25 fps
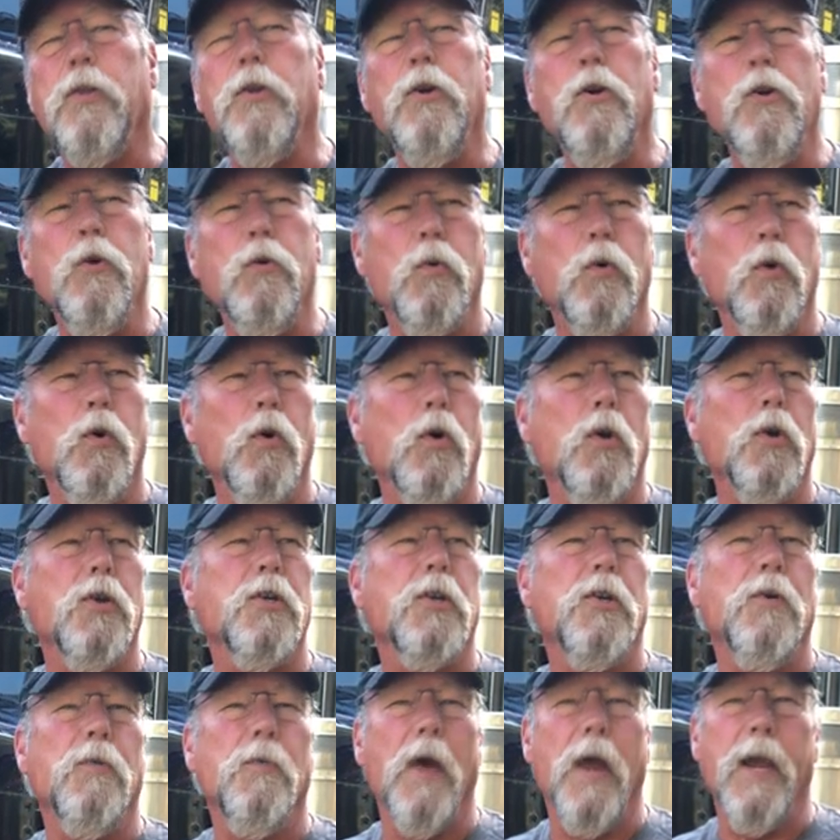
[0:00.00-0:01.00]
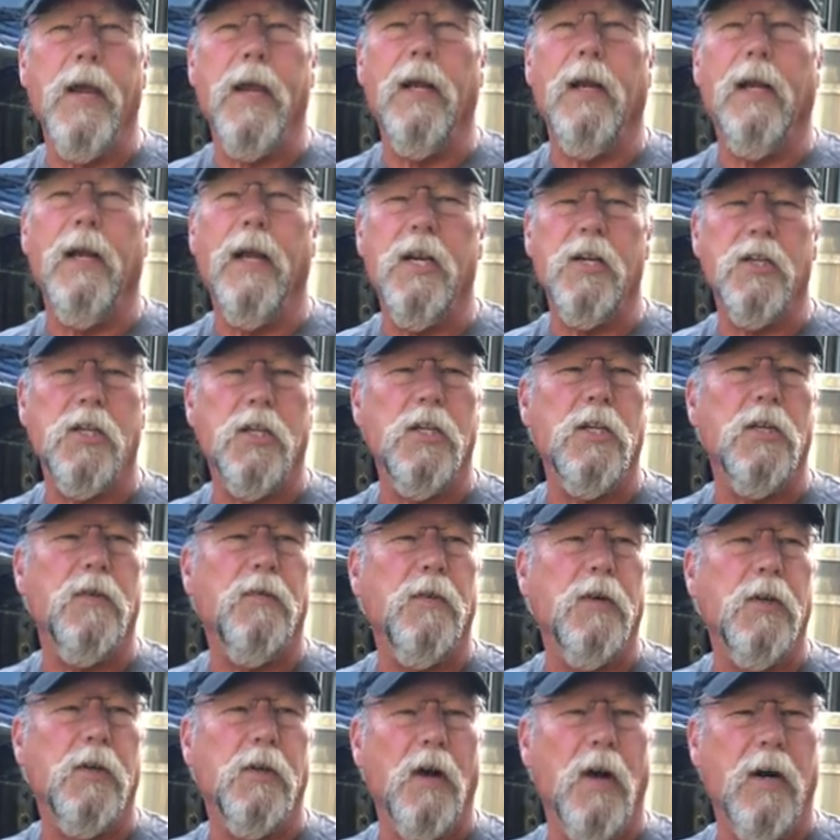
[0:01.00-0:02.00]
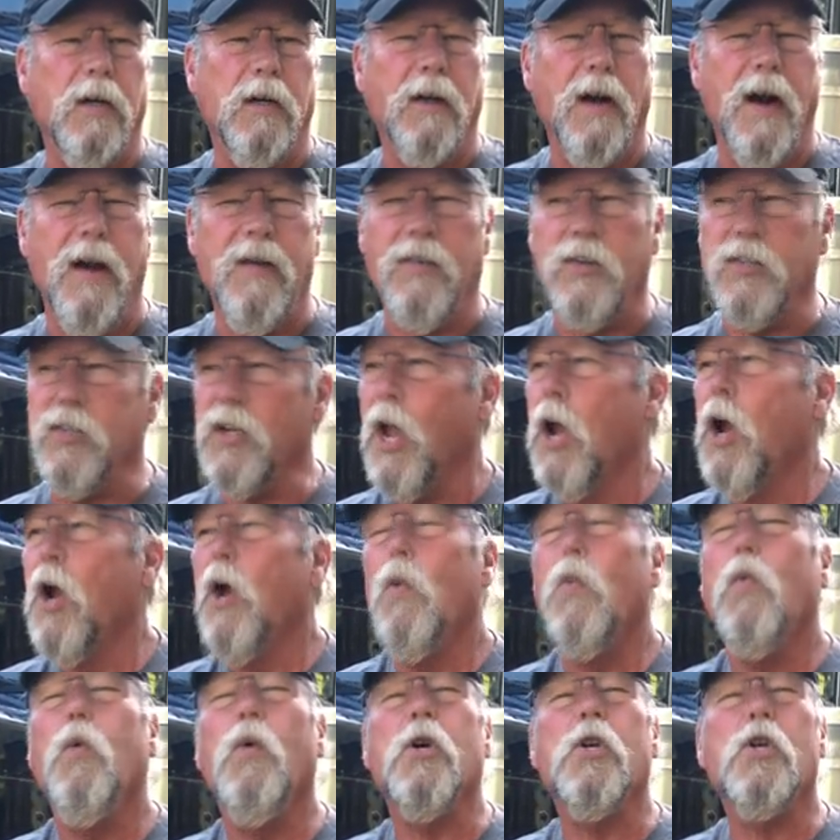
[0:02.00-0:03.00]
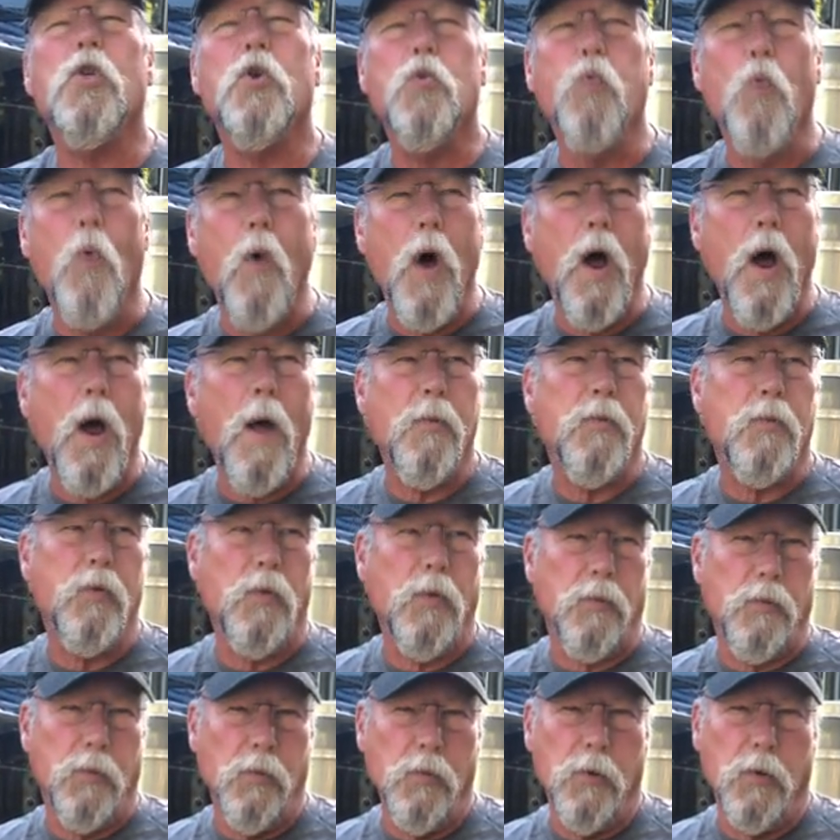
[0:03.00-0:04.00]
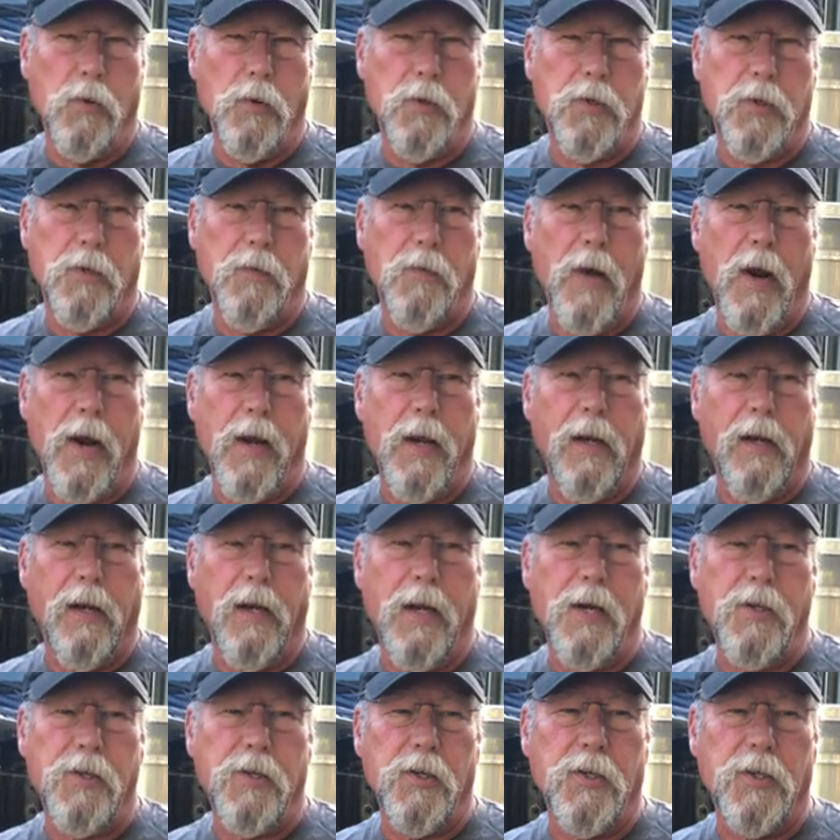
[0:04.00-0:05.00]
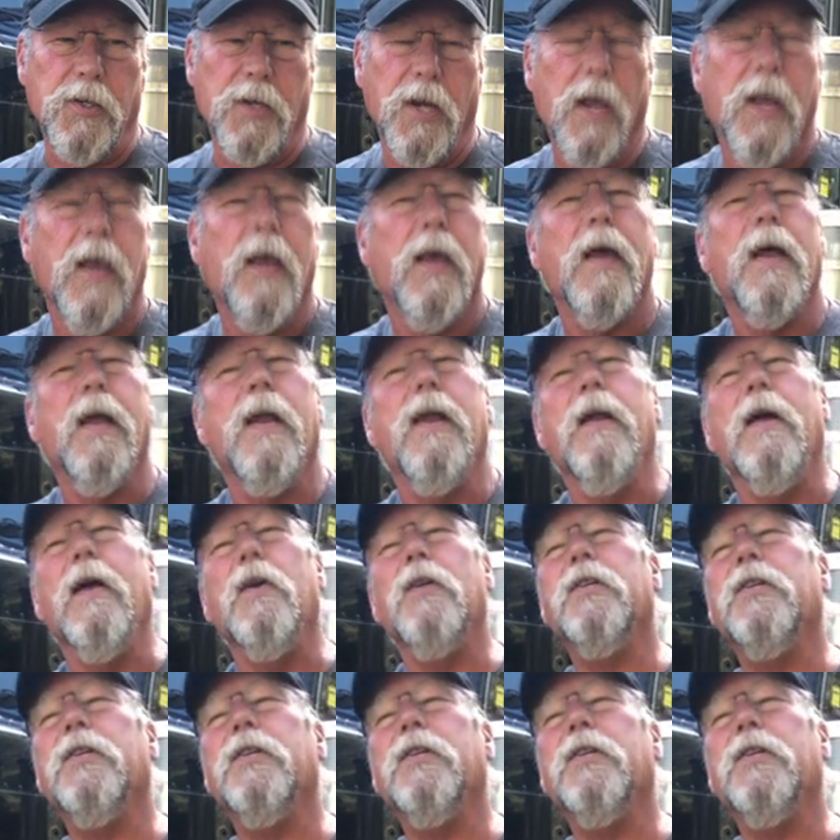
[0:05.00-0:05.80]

new rules and regulations for truck drivers. We're swamped with rules and regulations. Now